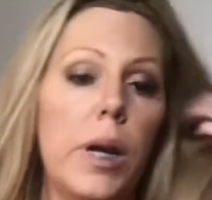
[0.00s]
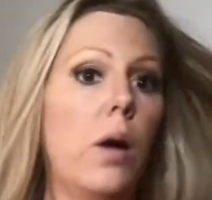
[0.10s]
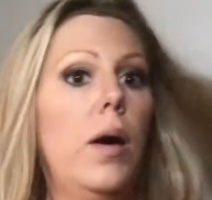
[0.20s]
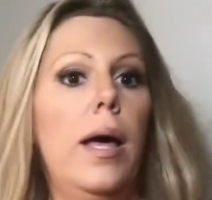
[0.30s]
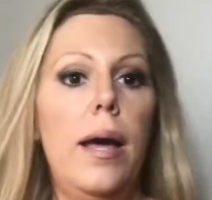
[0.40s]
gonna
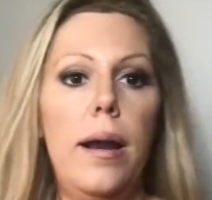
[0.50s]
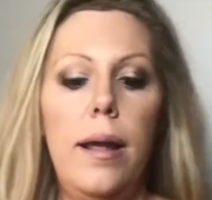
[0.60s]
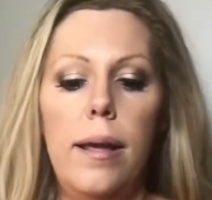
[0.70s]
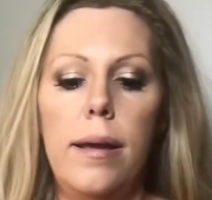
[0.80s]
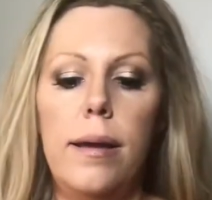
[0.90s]
go ahead
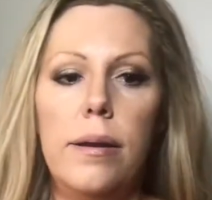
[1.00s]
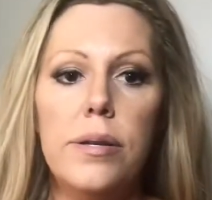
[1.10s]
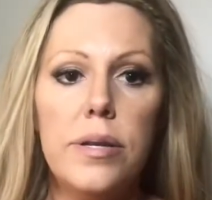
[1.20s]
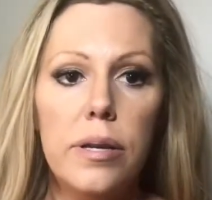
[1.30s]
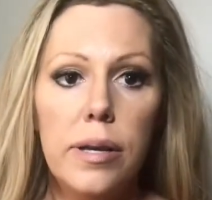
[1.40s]

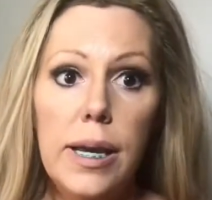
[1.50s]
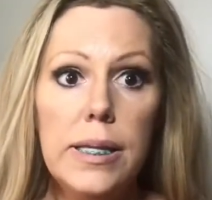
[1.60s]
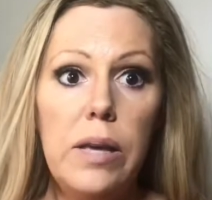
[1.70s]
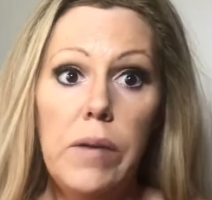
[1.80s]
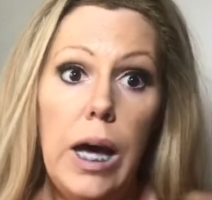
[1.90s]
and, in
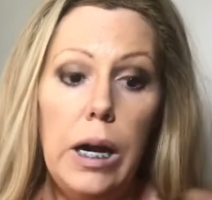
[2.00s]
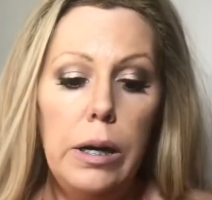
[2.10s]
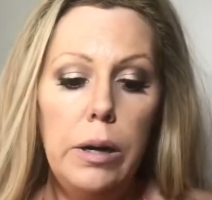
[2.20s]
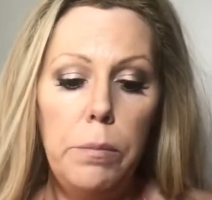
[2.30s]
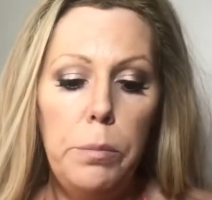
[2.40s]
case I've
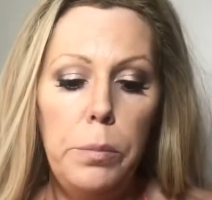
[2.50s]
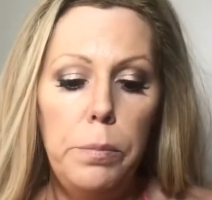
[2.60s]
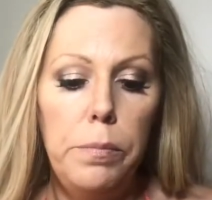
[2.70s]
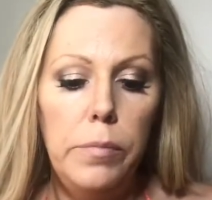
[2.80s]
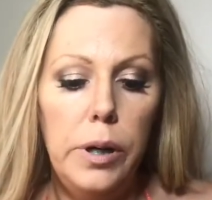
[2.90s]
gotten,
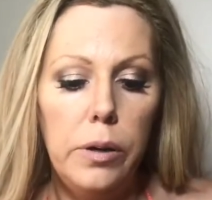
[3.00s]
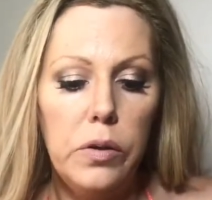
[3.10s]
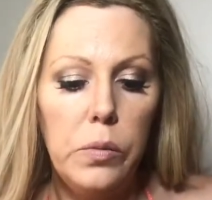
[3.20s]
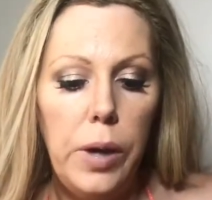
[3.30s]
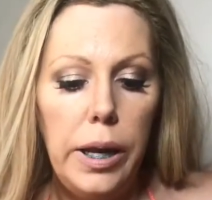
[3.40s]

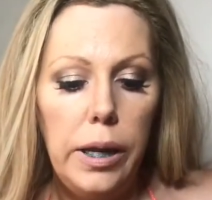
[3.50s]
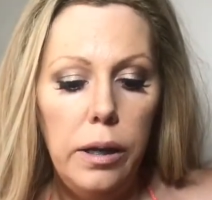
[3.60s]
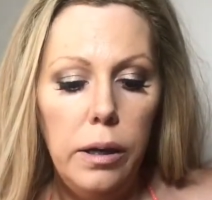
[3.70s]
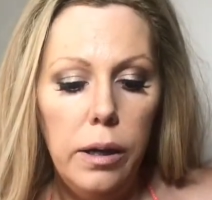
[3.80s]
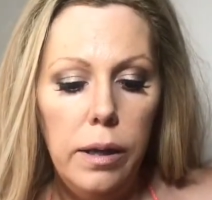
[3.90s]

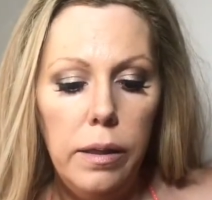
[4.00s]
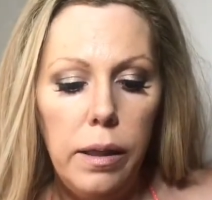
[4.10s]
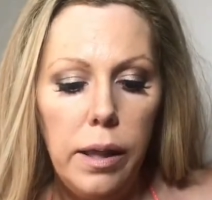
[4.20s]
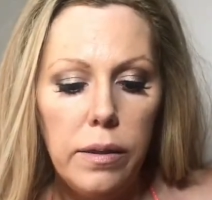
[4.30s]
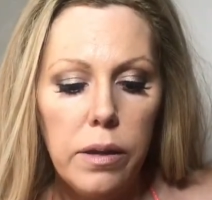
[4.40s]
sweaty in the
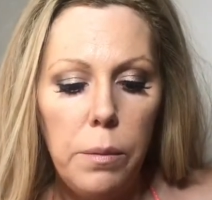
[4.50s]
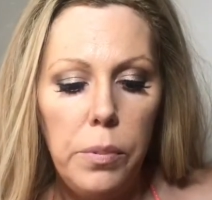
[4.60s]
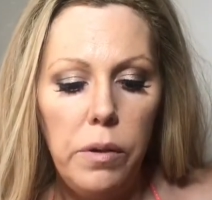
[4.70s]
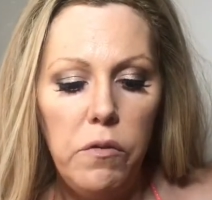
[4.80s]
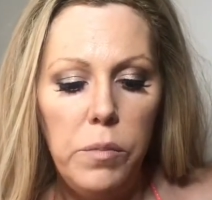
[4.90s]
last
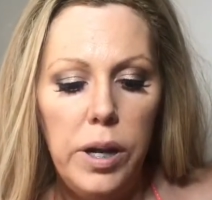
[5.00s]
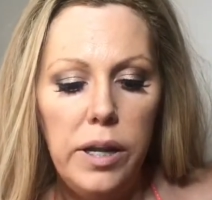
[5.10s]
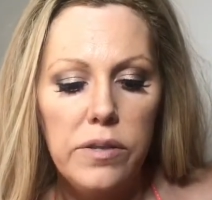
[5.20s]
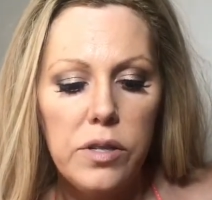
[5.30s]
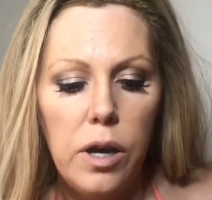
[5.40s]
couple of
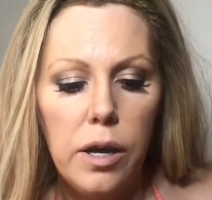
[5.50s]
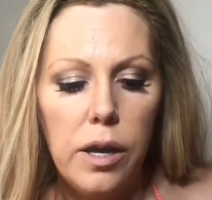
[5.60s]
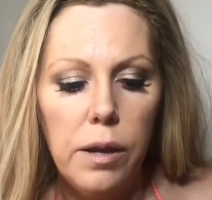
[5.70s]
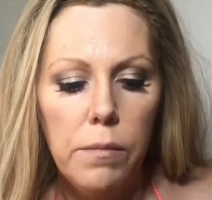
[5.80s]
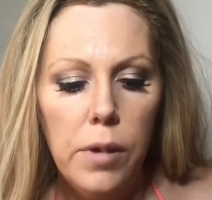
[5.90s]
minutes
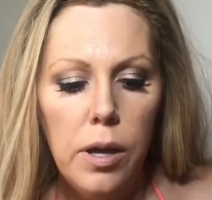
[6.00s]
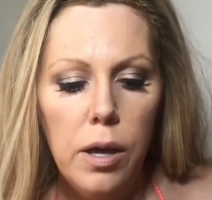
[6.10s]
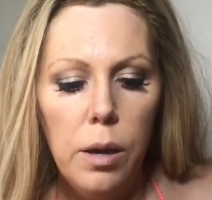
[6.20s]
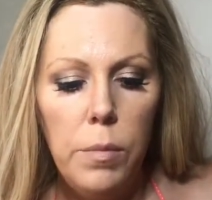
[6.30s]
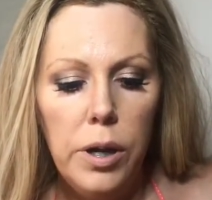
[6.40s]
talking,
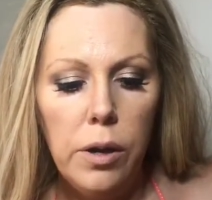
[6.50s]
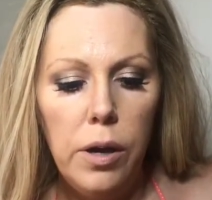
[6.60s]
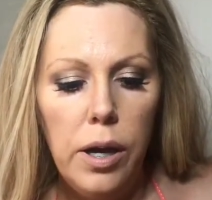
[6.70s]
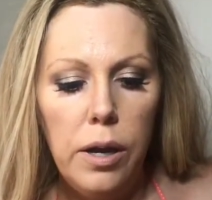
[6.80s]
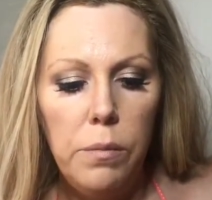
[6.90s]
I'm gonna go
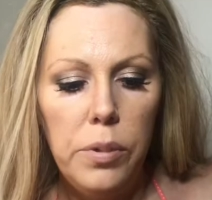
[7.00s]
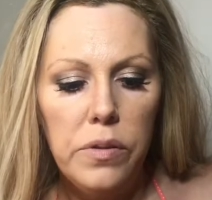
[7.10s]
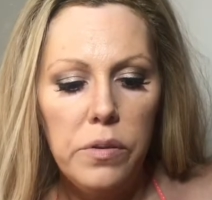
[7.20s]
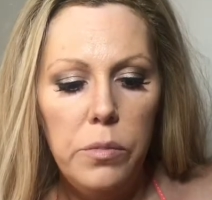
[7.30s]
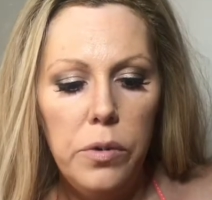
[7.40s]
ahead and put
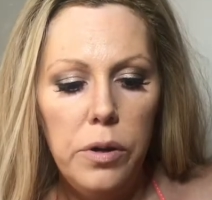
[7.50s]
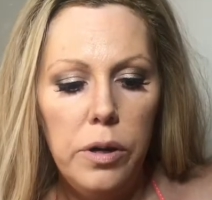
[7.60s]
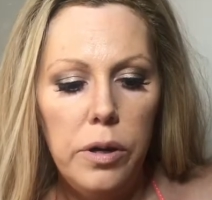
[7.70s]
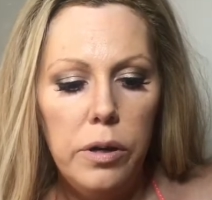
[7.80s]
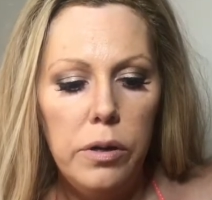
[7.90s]
some more
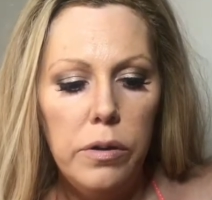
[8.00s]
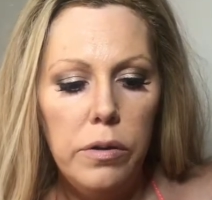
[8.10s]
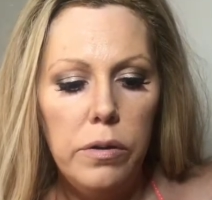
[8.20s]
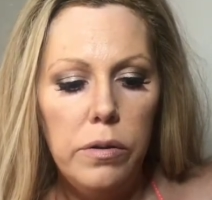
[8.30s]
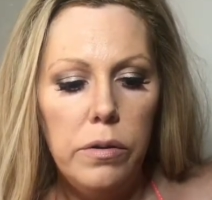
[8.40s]

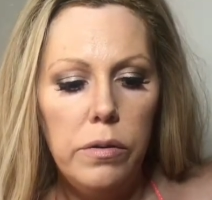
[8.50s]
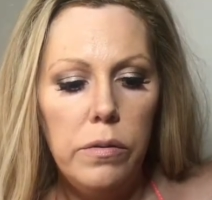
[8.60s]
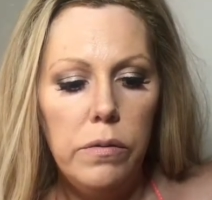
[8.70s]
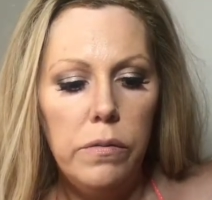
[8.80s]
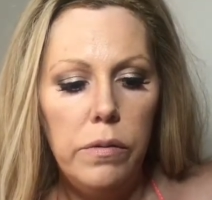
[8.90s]

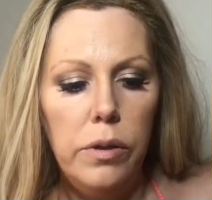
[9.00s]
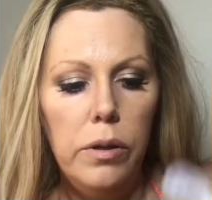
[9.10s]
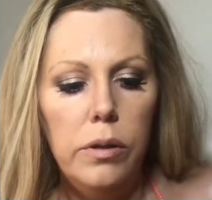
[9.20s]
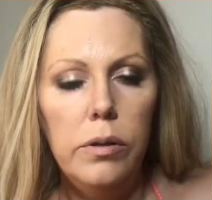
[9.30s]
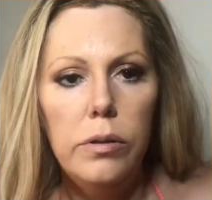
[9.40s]
of
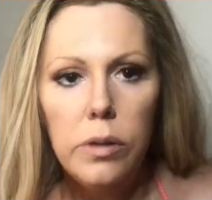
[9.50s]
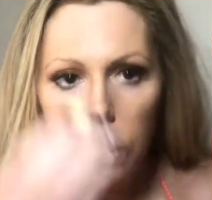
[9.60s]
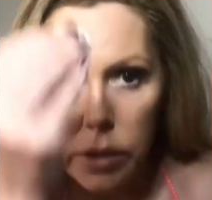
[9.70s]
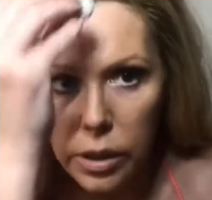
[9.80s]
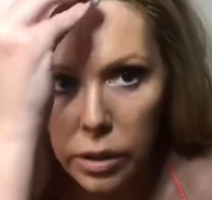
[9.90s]
this
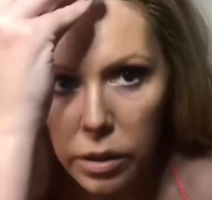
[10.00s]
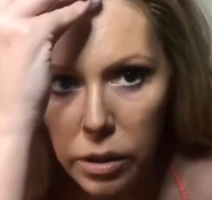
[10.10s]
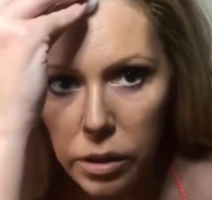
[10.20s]
on here.